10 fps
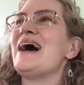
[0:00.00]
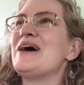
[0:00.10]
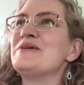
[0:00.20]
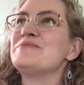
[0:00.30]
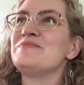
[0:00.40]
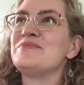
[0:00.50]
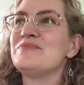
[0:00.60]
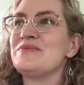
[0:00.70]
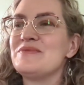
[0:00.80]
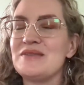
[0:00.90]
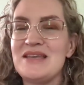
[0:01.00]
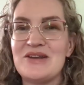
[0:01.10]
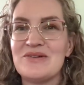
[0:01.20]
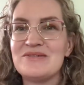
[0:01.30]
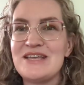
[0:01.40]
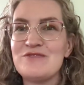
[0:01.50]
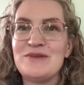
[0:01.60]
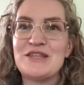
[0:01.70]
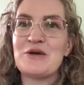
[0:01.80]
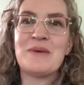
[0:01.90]
um, you know, give
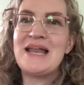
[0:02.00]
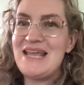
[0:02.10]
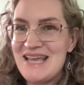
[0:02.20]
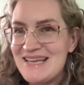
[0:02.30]
me their money